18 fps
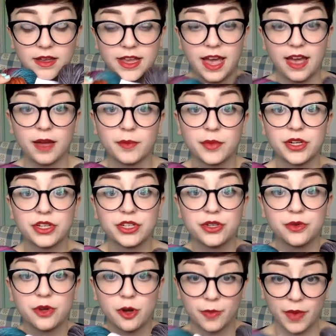I'm going to
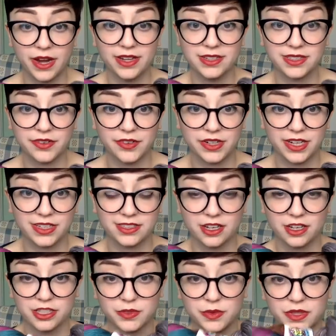do Hermione's Everyday
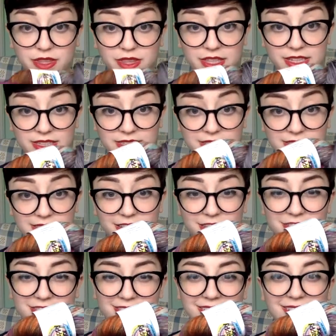Socks with this, because I
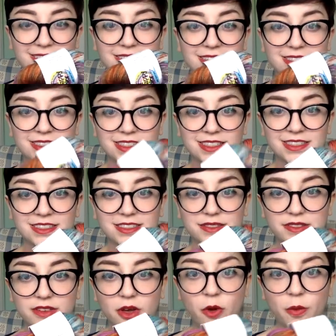just think this
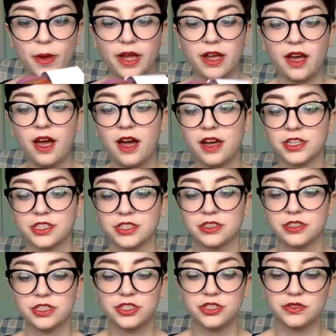is... Oh my gosh,
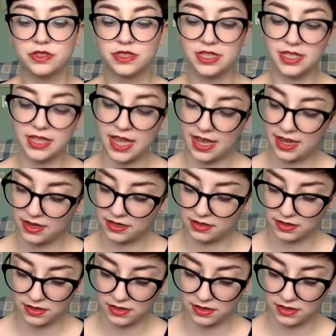did you see that?